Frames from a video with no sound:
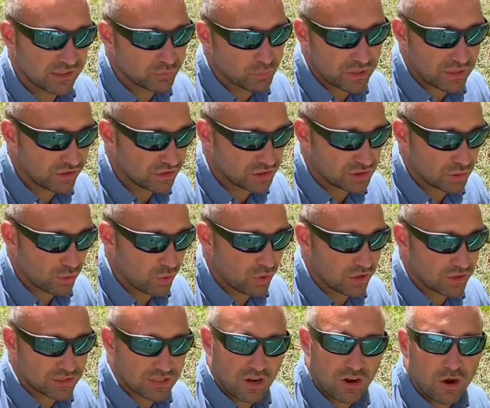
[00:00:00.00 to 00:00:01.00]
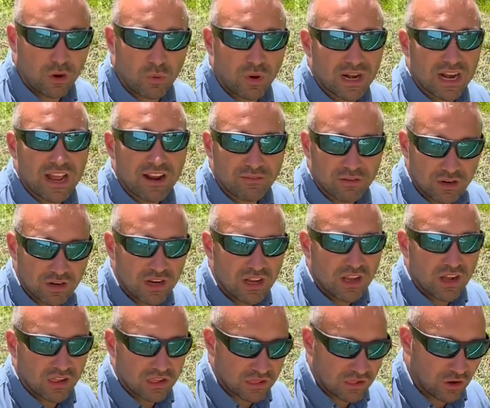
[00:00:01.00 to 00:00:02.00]
whether it's short, tall, whatever.
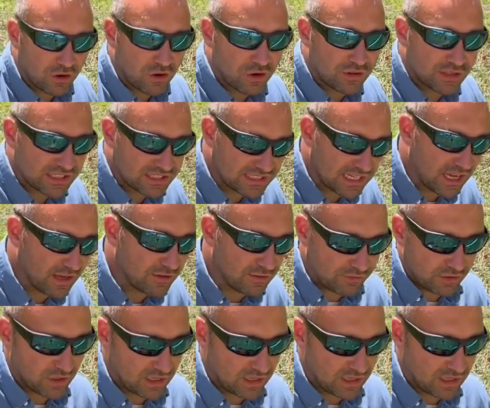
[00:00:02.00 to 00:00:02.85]
Learn the sound of your